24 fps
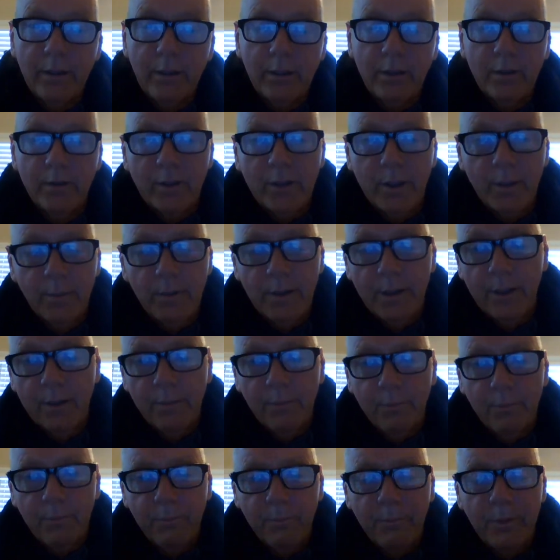Look at my
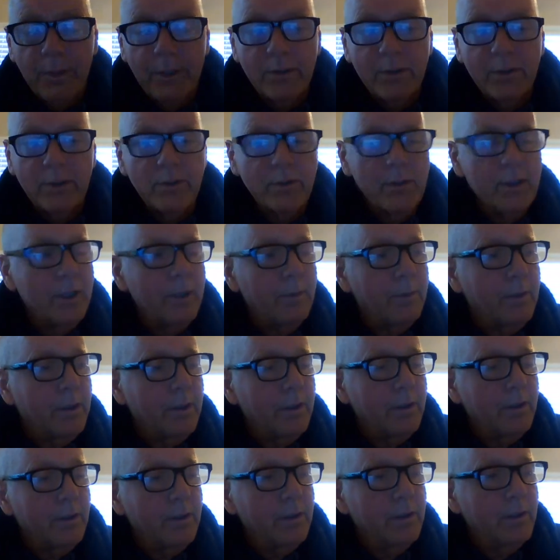message on
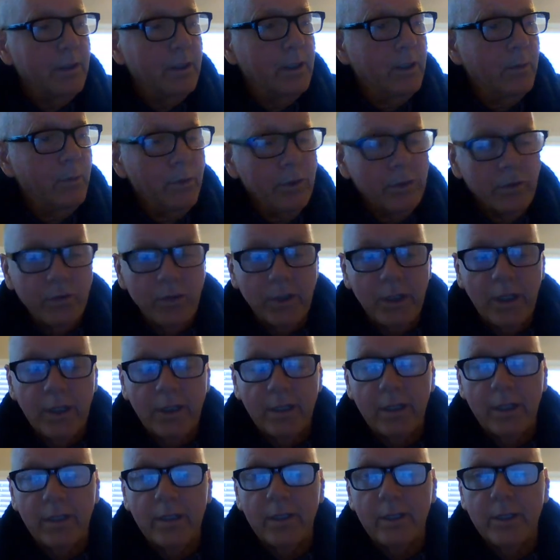about when John
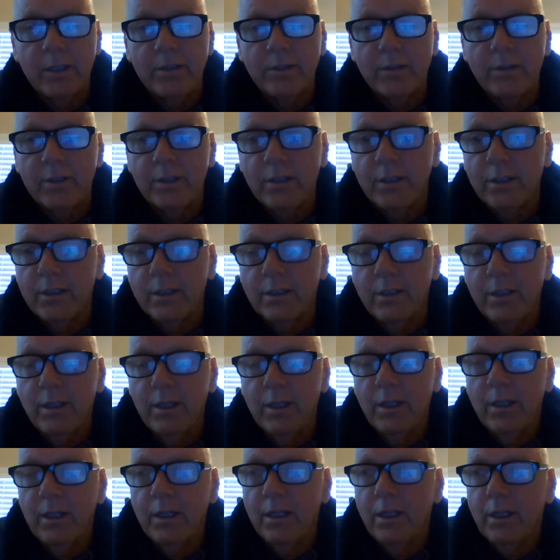Kelly said
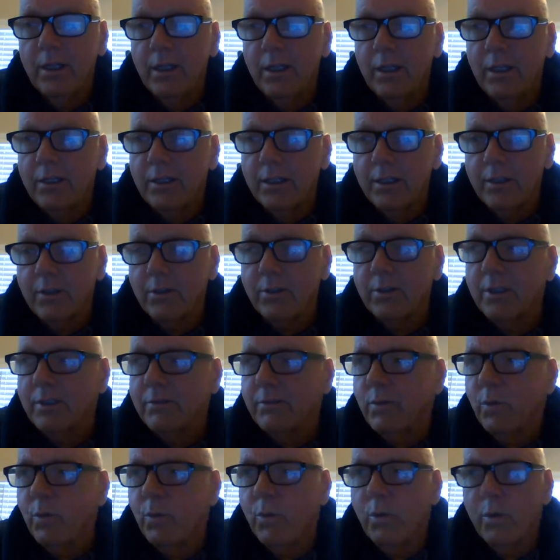that the
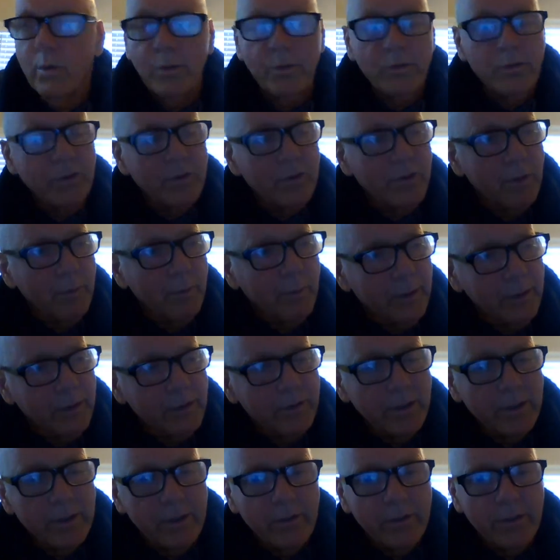Civil War was just a
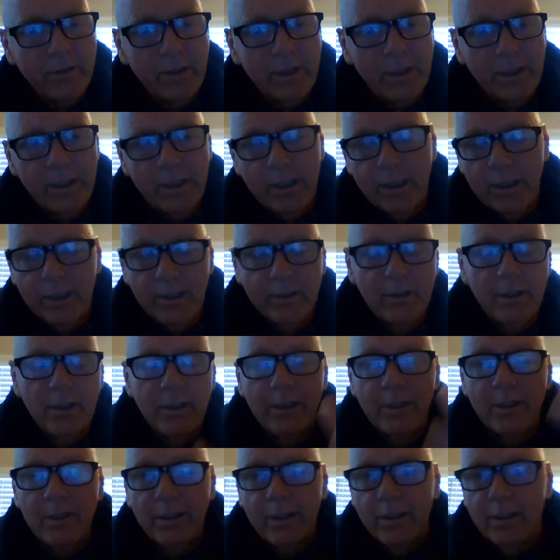misunderstanding. It's
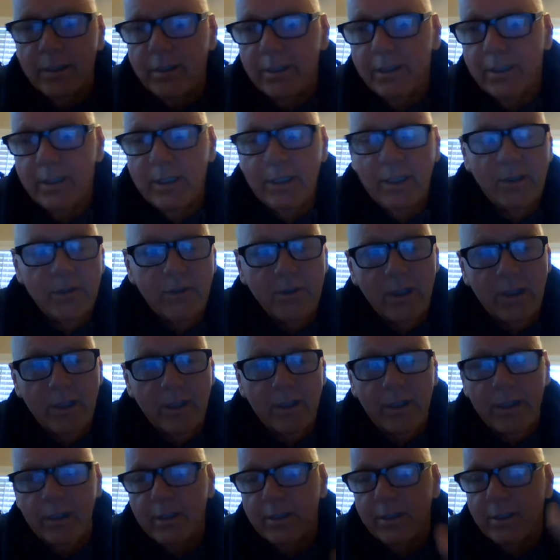on there. John
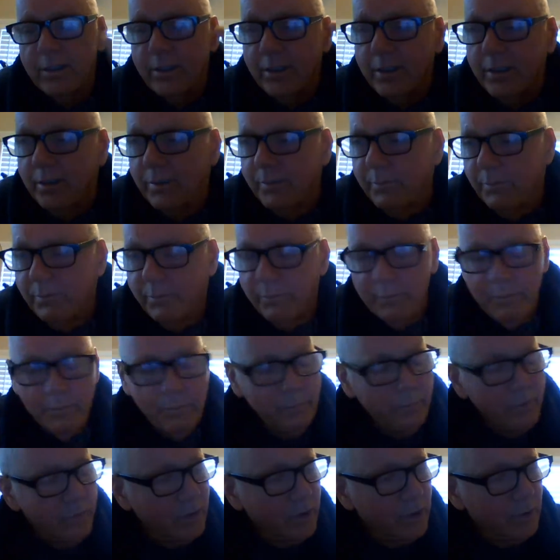Kelly and
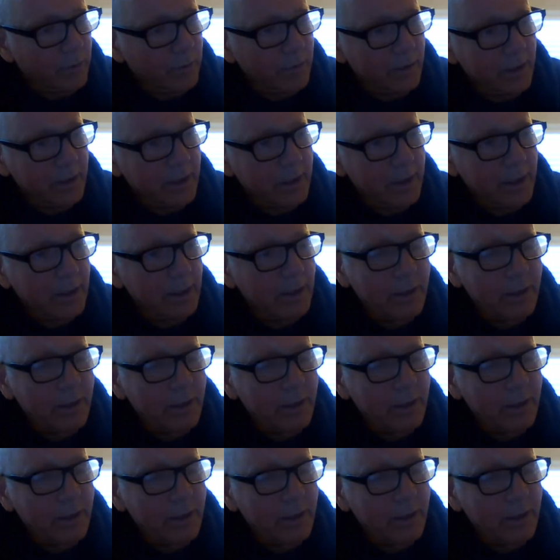General Lee.